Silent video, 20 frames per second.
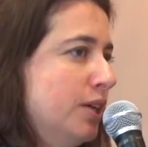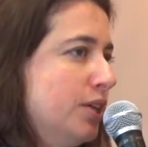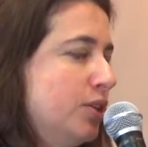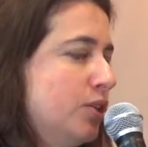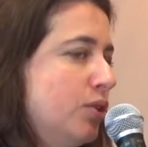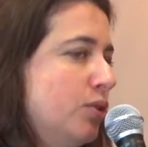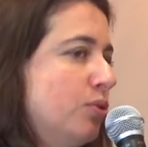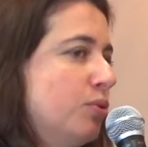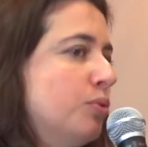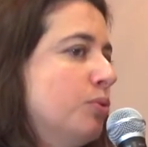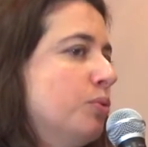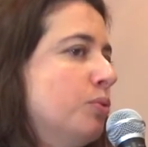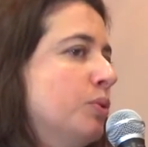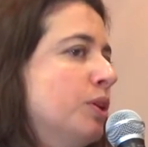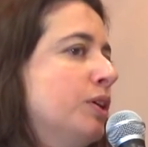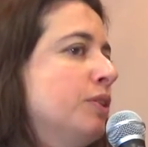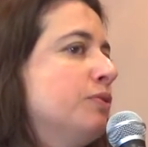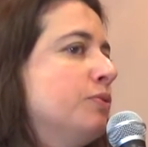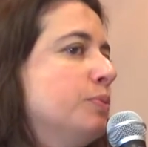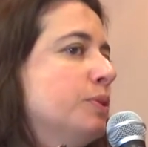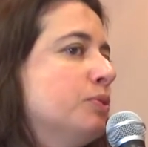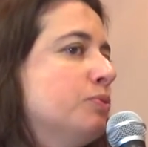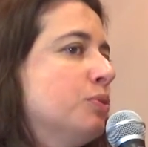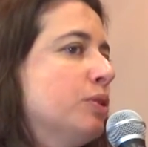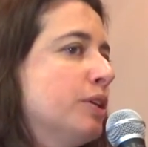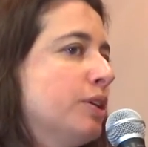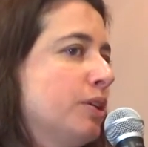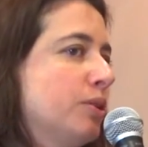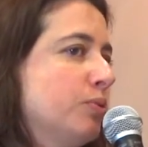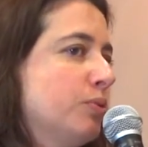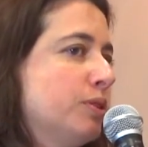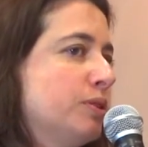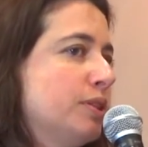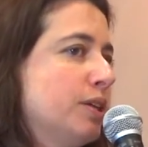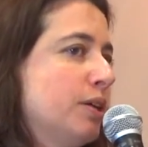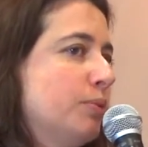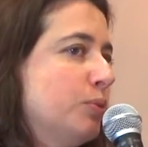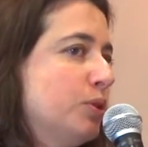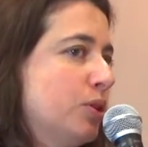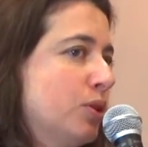we've been working with
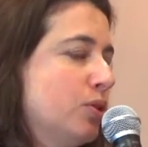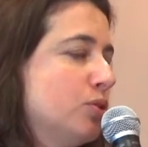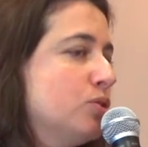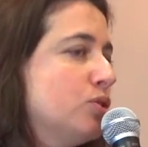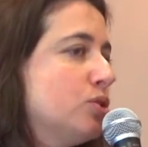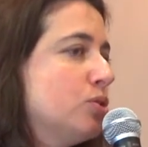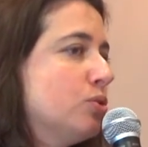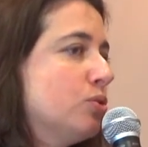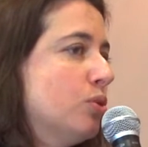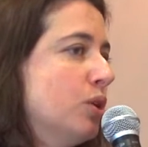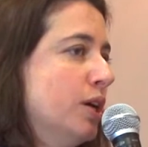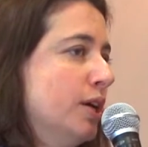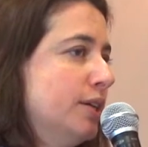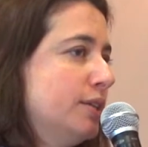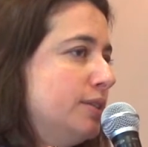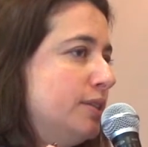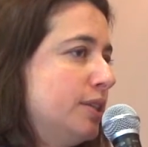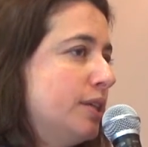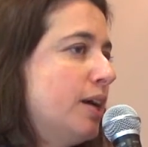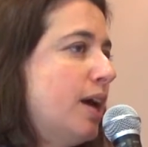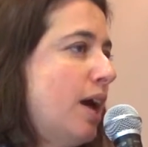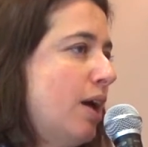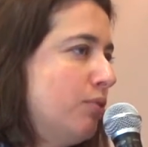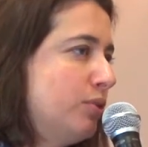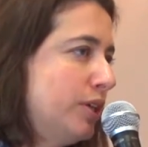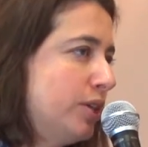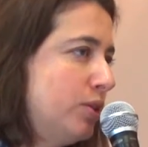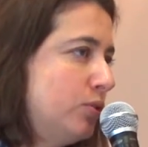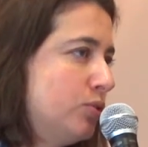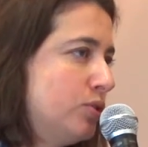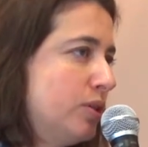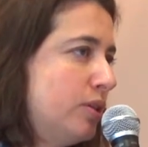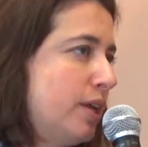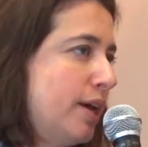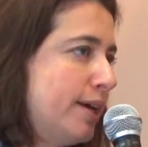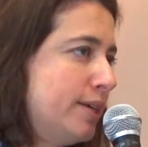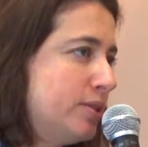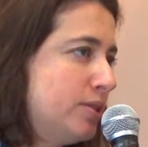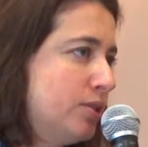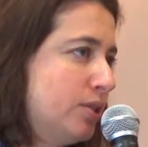them and also seeing how they
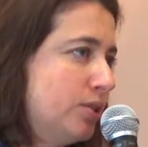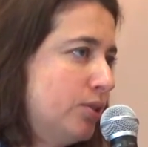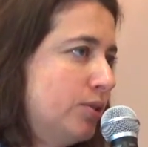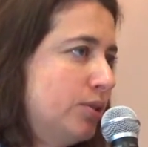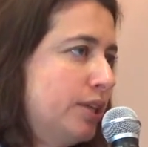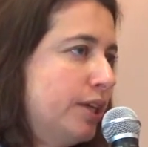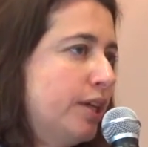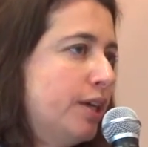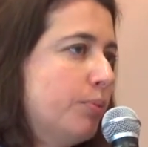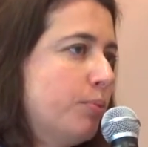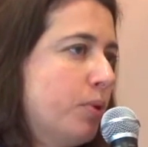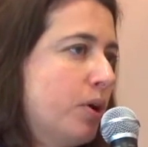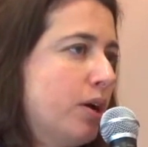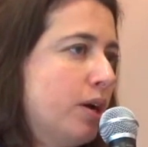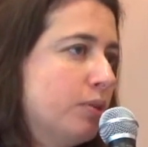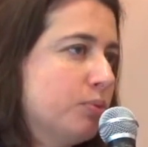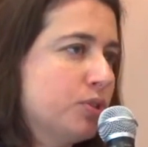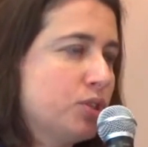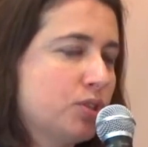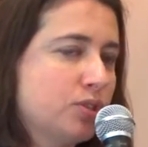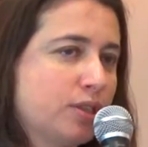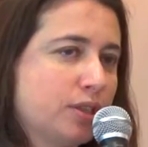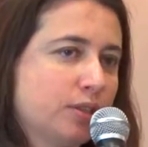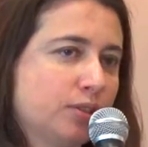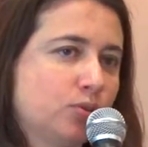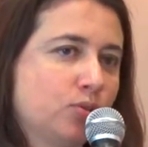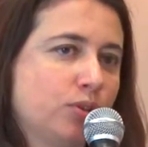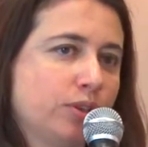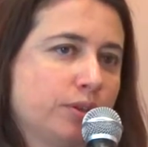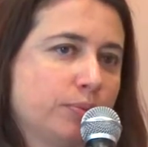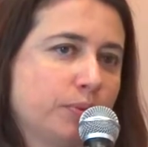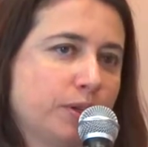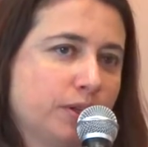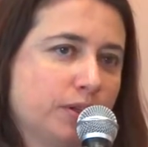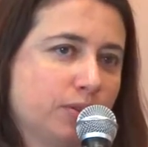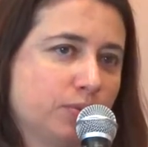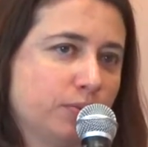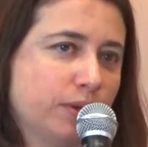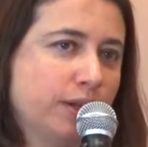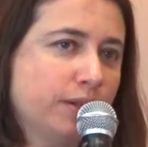utilize their EMR, which is electronic
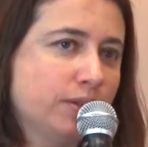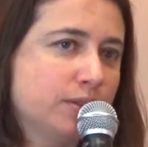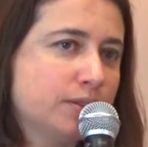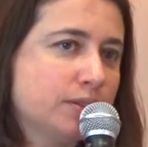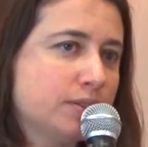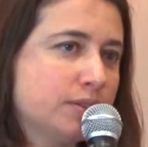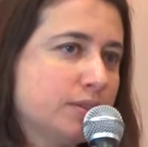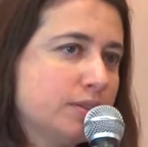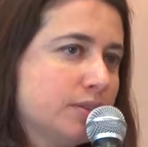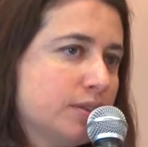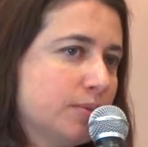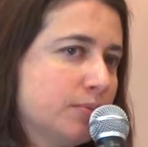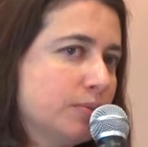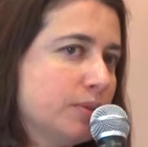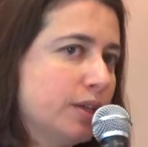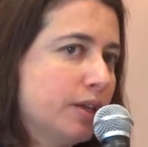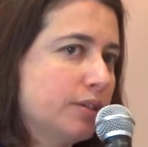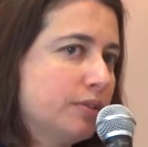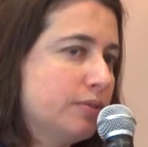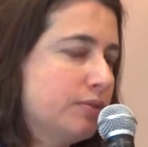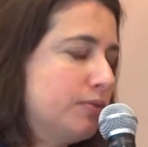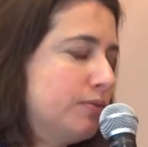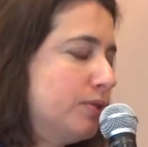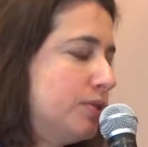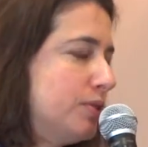medical record system that